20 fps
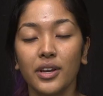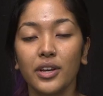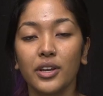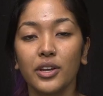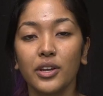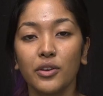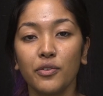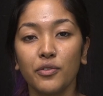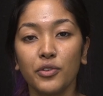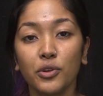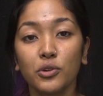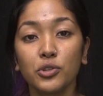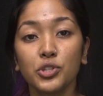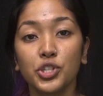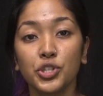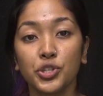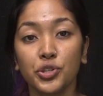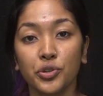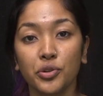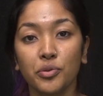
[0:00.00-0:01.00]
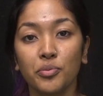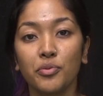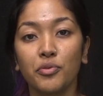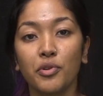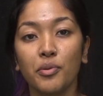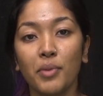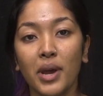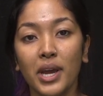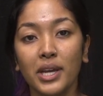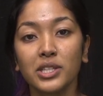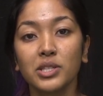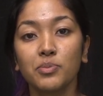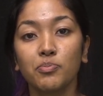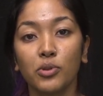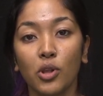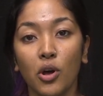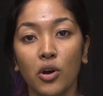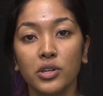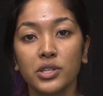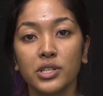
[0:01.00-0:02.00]
If your tube remains
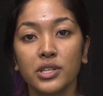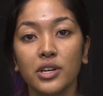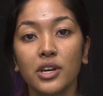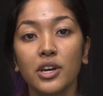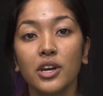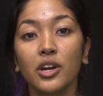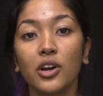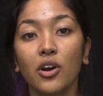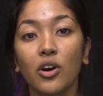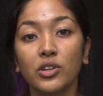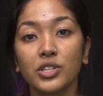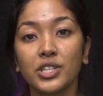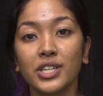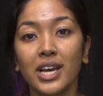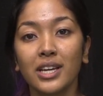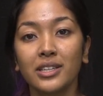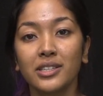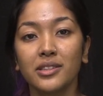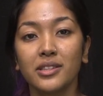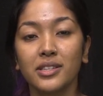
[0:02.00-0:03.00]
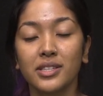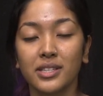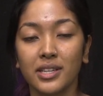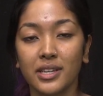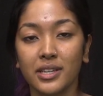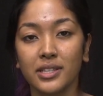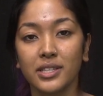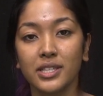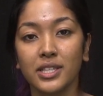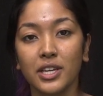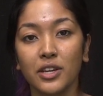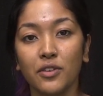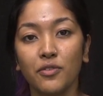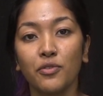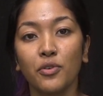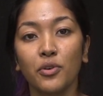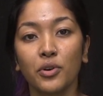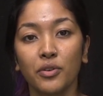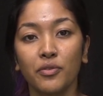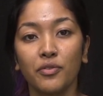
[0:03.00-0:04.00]
blocked, contact the CNC
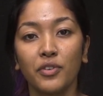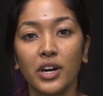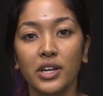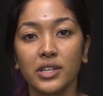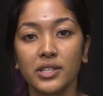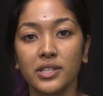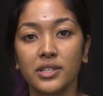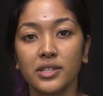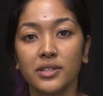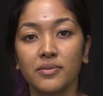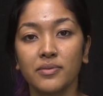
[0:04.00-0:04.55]
for advice.